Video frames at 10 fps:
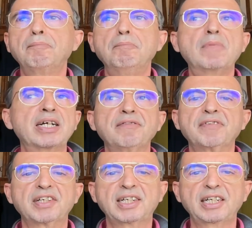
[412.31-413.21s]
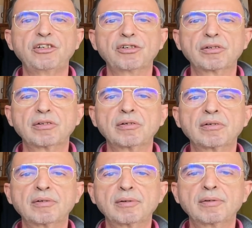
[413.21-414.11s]
manifestation.
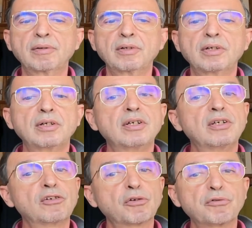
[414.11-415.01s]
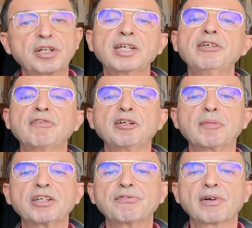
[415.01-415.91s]
So thank you very
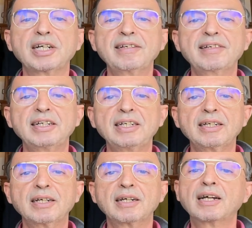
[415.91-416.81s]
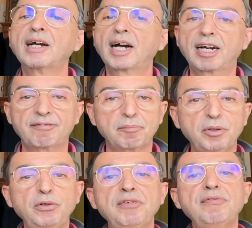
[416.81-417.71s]
much for listening. Have a
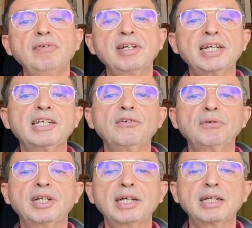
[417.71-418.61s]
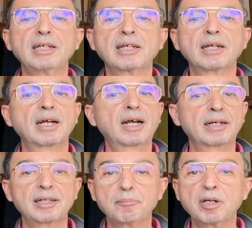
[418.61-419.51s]
beautiful day today.
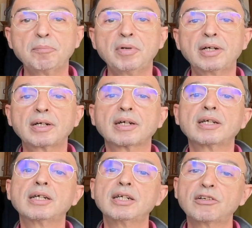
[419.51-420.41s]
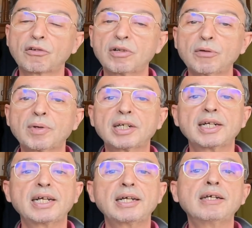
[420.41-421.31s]
And remember, it's only one
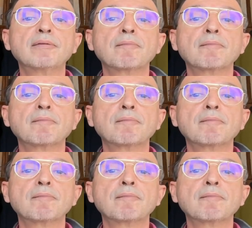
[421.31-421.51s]
day.